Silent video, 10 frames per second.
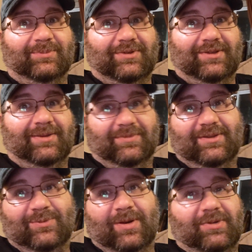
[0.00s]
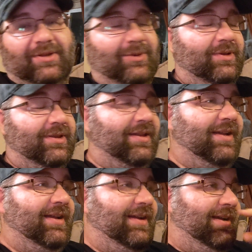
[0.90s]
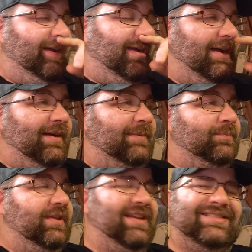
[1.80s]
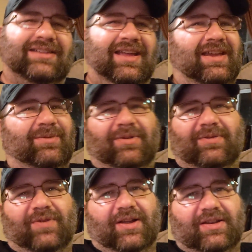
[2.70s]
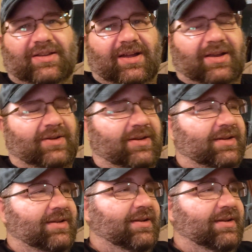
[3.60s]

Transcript: see, this is what I'm dealing with. It's late. We're fucking tired.